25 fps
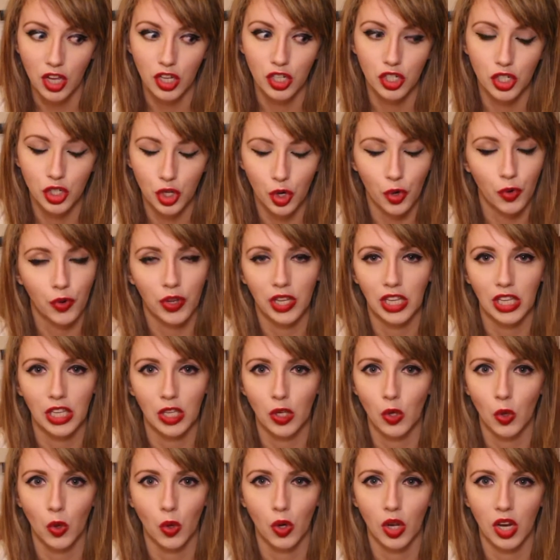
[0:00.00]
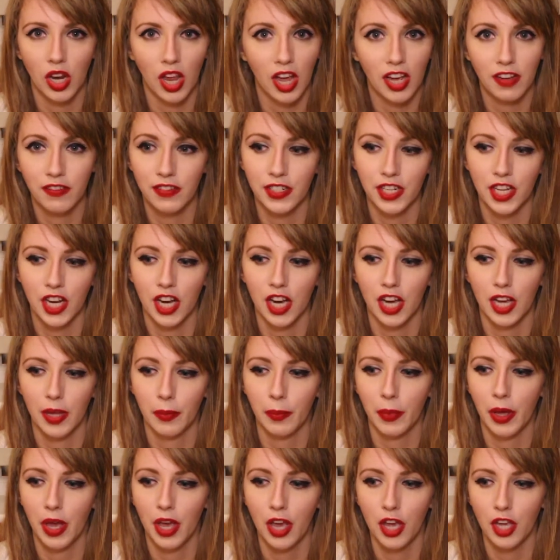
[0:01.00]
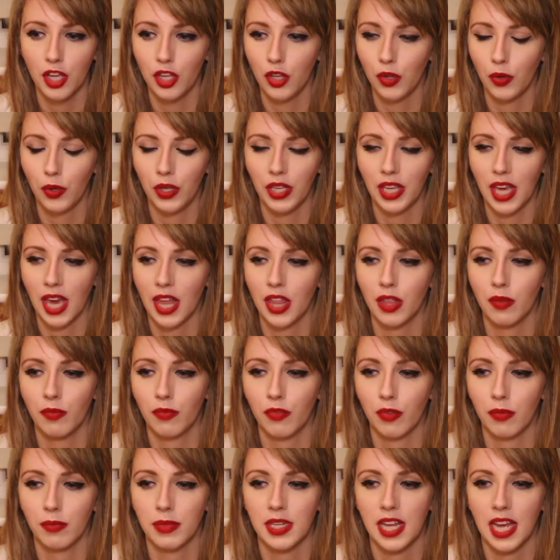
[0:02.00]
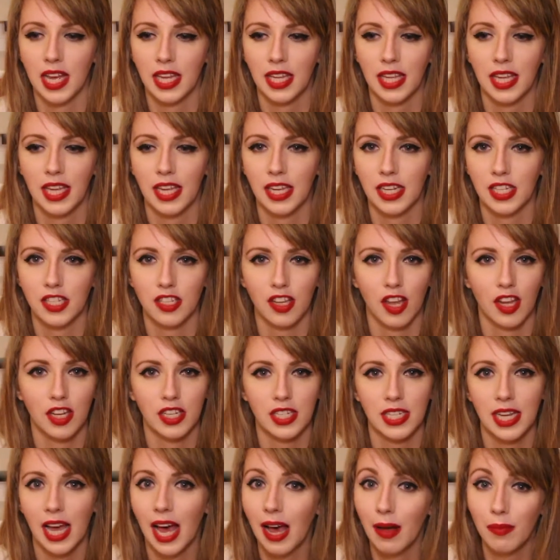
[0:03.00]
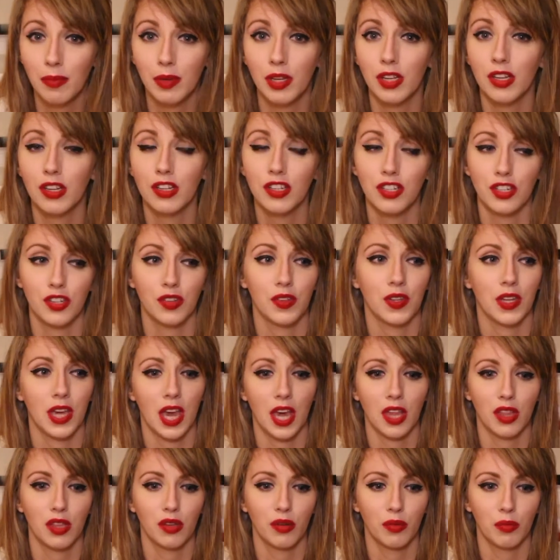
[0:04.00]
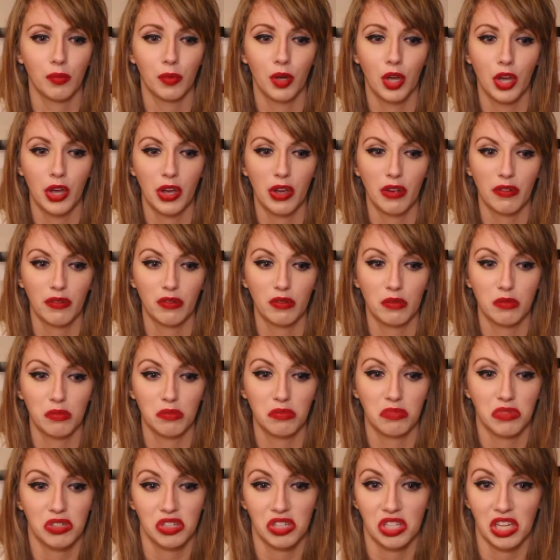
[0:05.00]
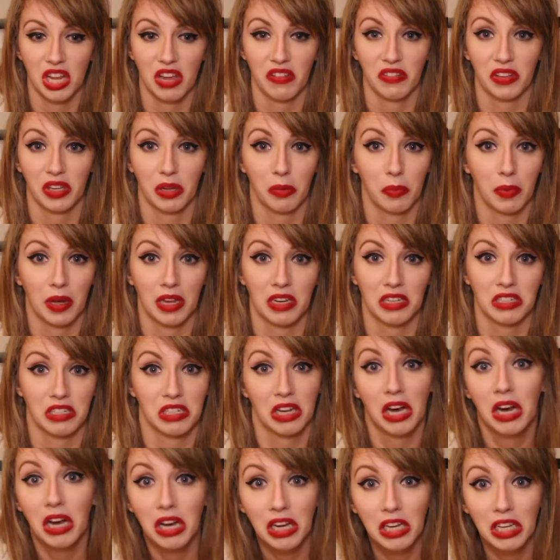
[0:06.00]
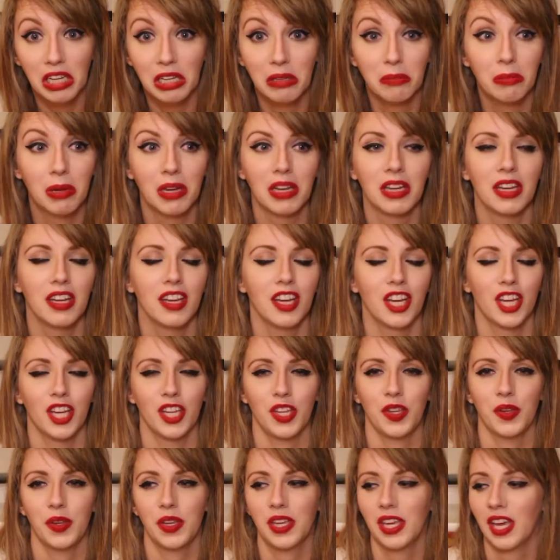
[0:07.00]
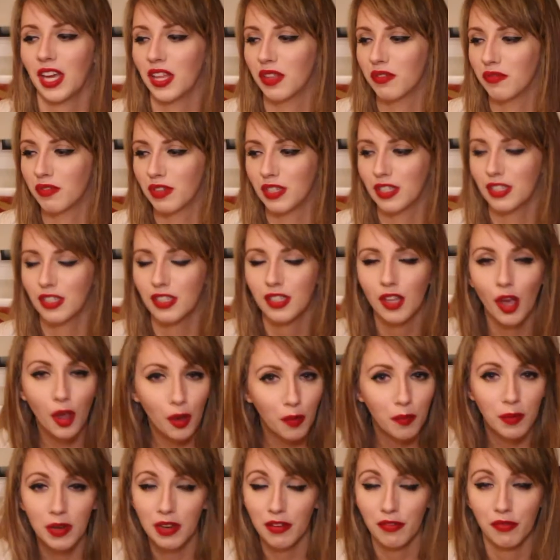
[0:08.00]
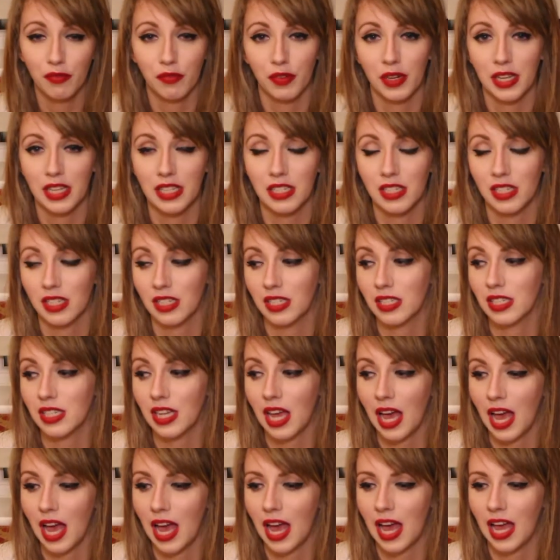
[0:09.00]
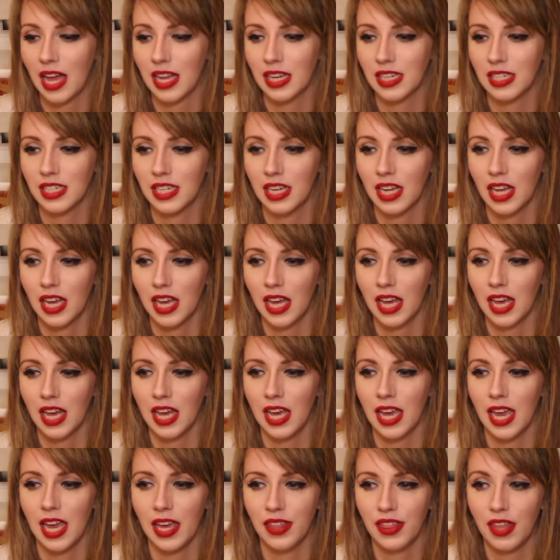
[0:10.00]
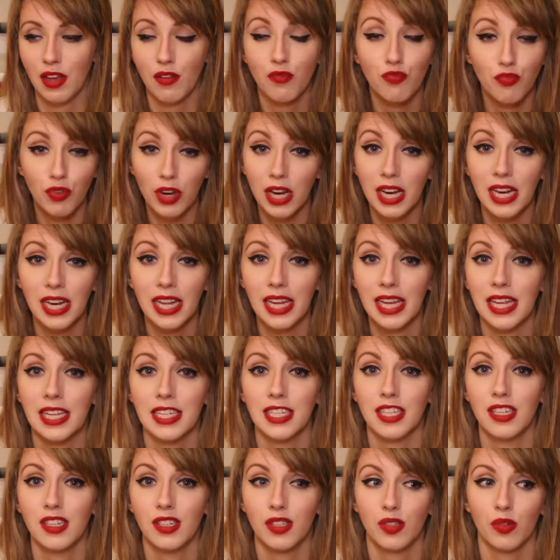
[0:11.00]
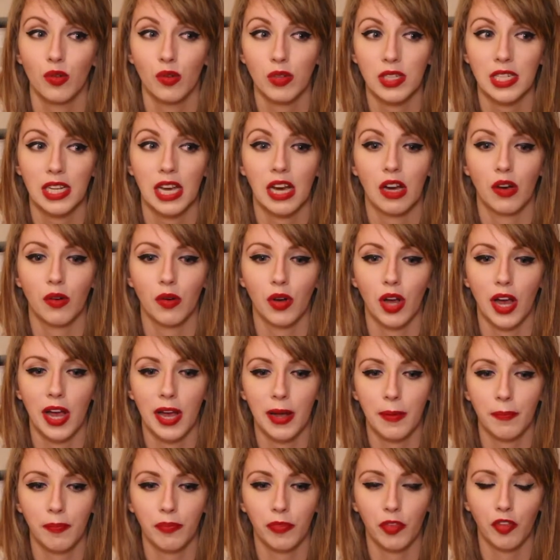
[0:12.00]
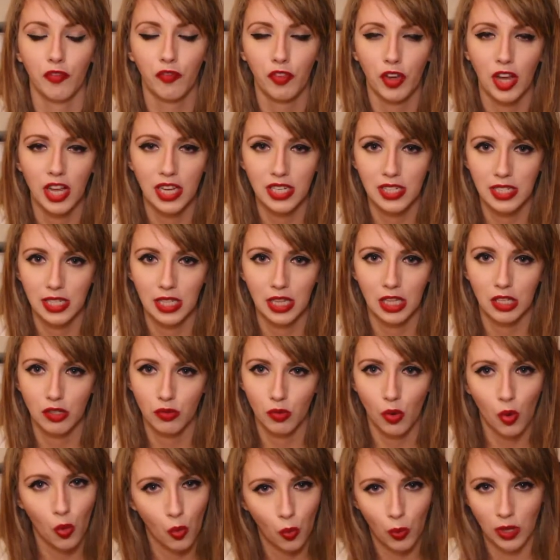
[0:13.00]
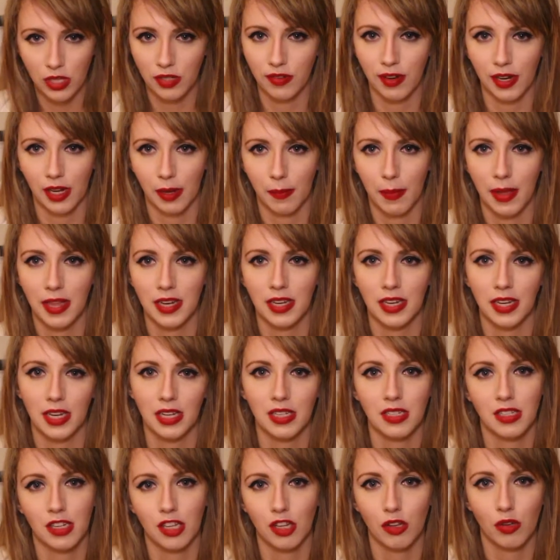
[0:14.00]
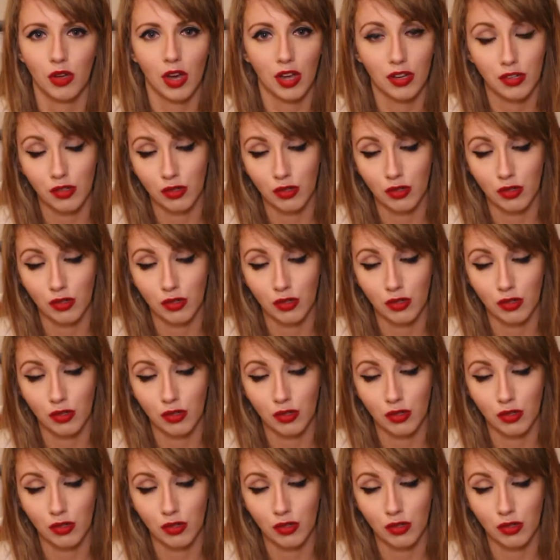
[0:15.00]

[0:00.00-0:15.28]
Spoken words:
during your lifetime. You can get them from taking certain tablets, you can get them from just having a bad time, you can get them for so many different reasons, and they're really easy to sort out. The first thing that's always recommended is that you go